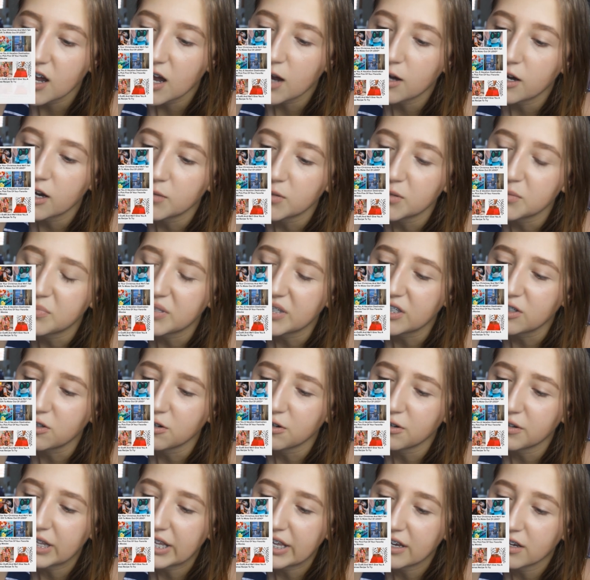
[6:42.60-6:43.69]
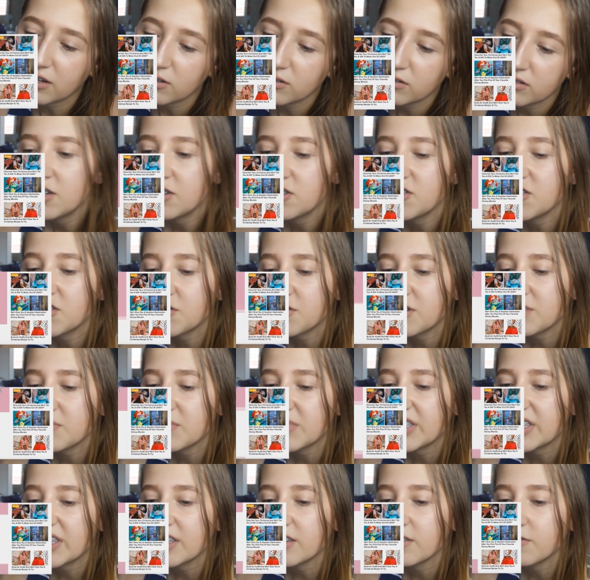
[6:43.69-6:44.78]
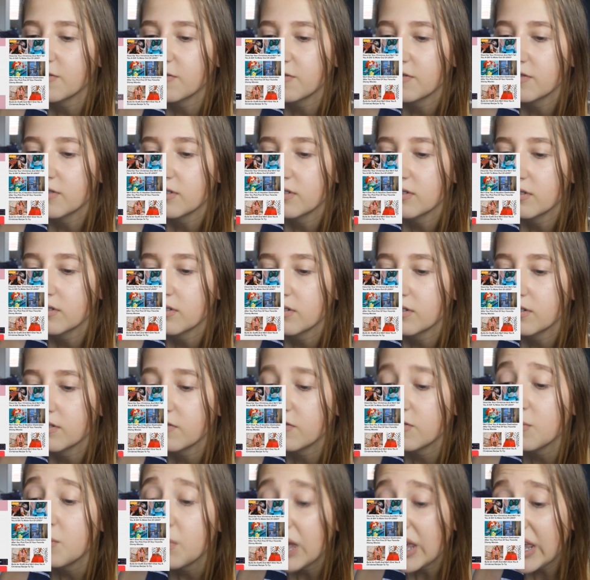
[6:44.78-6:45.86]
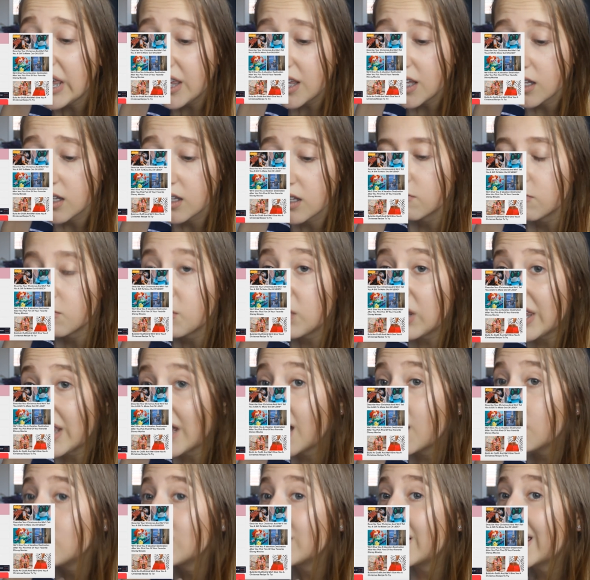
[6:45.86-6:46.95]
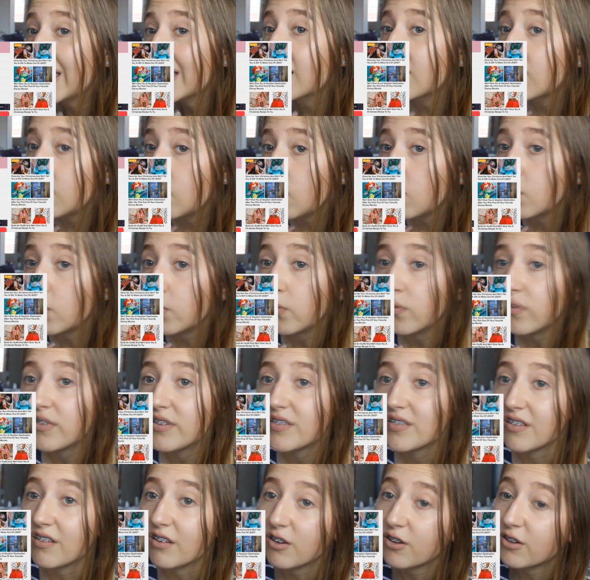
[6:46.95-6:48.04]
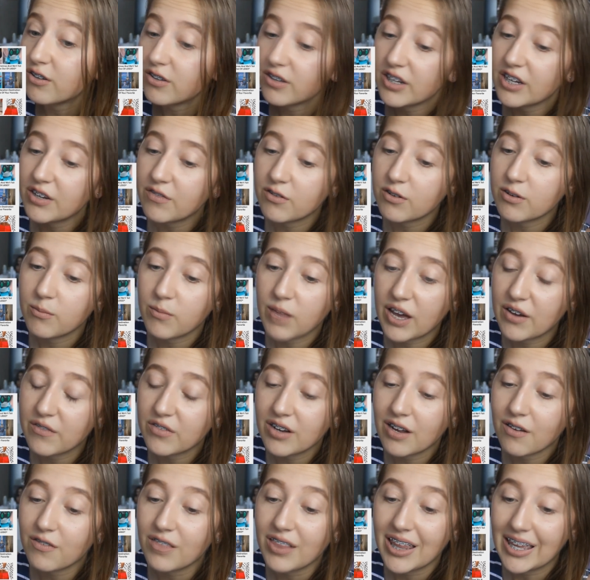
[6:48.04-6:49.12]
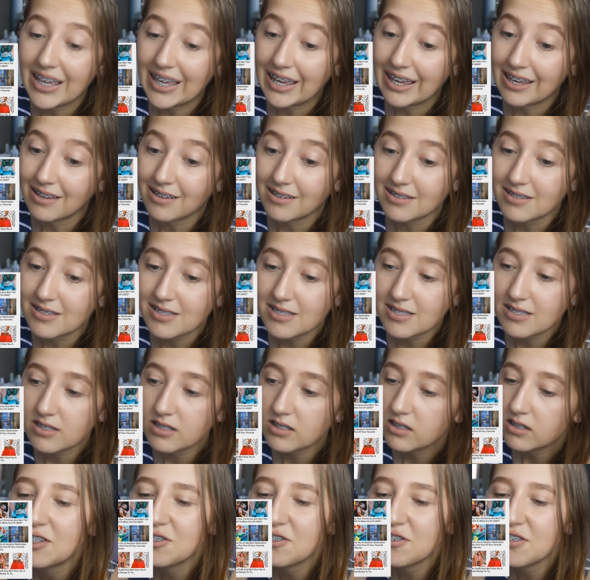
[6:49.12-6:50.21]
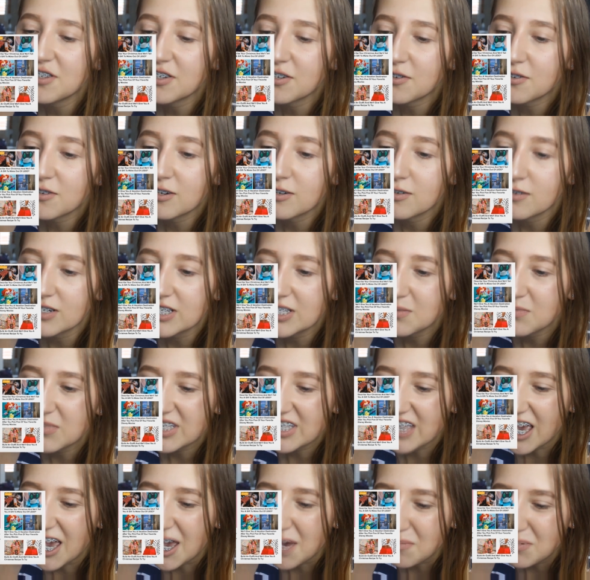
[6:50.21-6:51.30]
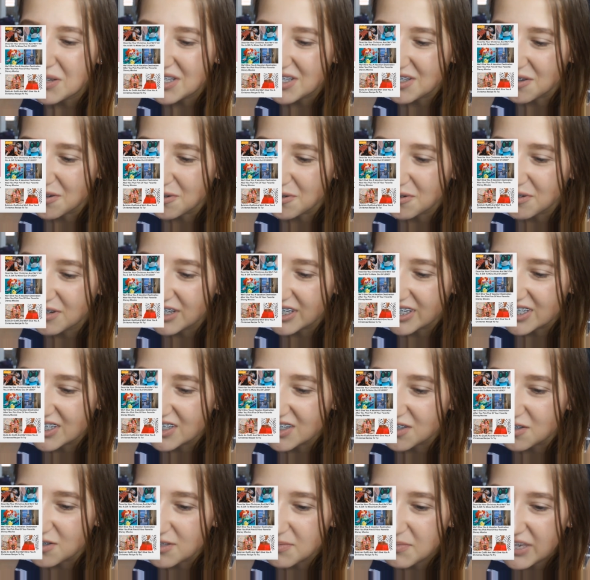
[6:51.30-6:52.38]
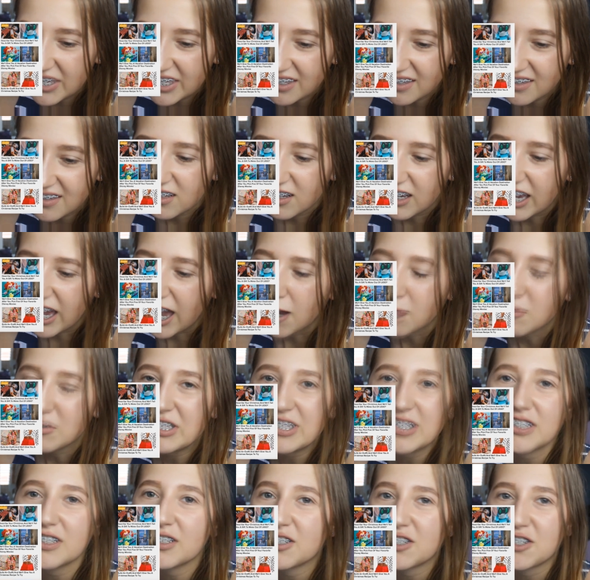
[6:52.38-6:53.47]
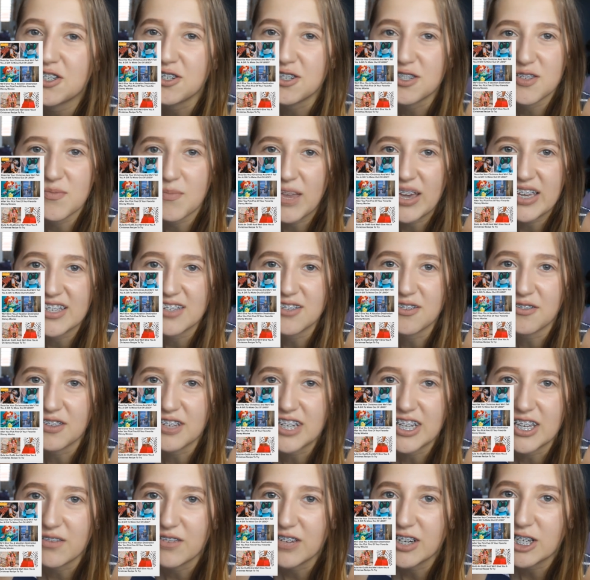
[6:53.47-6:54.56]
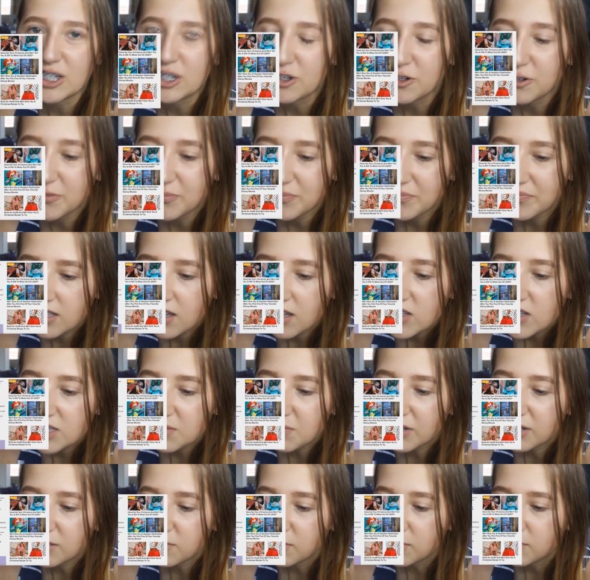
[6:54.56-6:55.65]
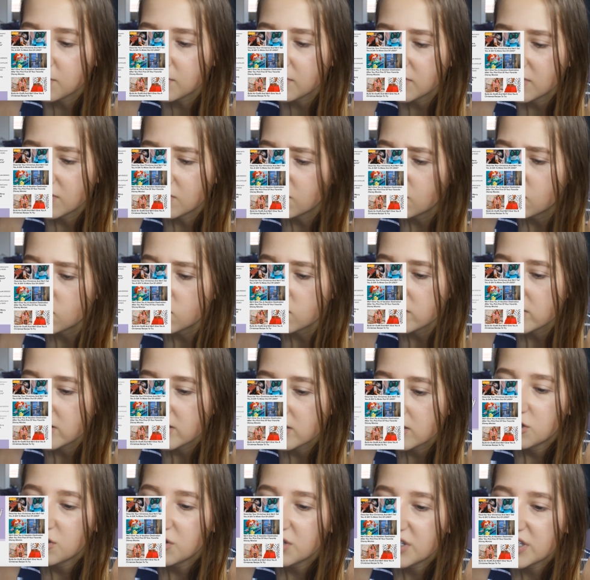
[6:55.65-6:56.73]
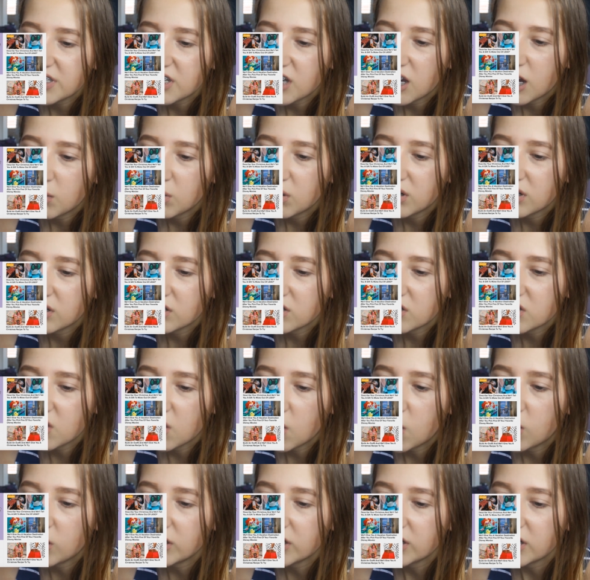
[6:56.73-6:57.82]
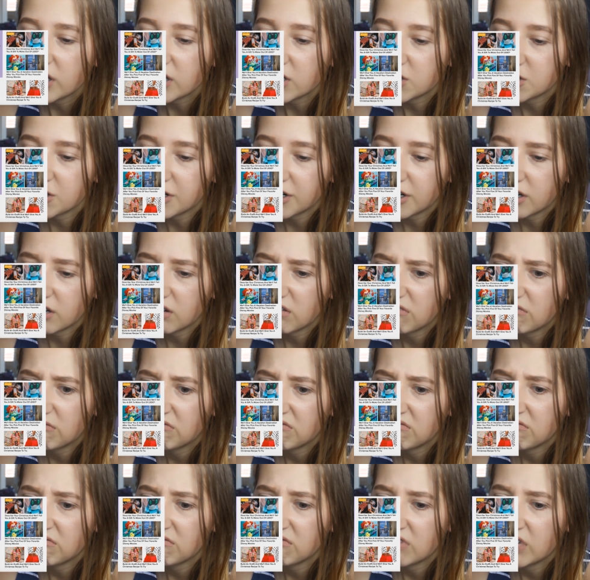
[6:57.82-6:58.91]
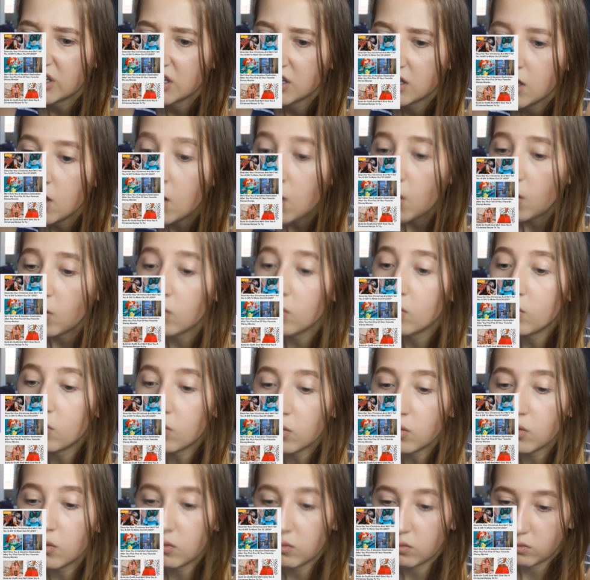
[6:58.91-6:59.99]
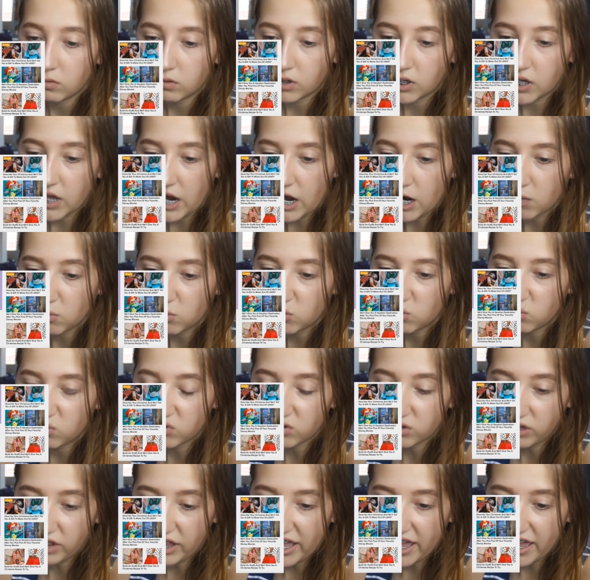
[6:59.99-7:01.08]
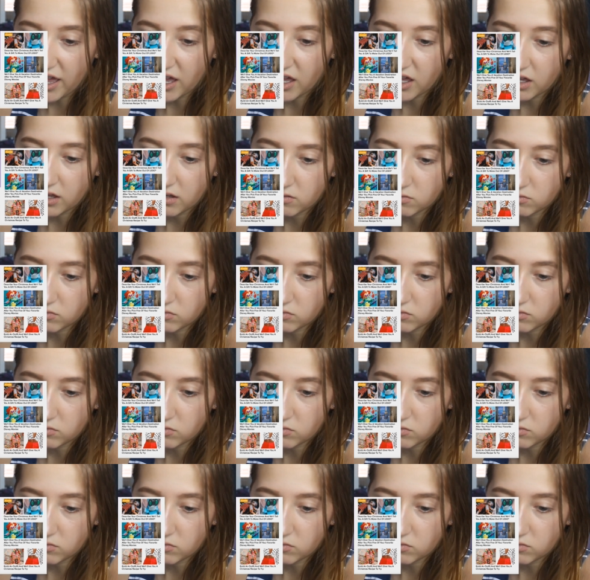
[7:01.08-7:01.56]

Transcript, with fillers: Uh, I'm a big girl now. Choose a Christmas gift. For me? For me, I would like clothes, you know? You never have enough leggings. Choose a Christmas episode, excuse me? Okay, I'm just gonna choose based on the T V show. SpongeBob, of course. Choose a Starbucks holiday drink. Ooh, caramel brulee.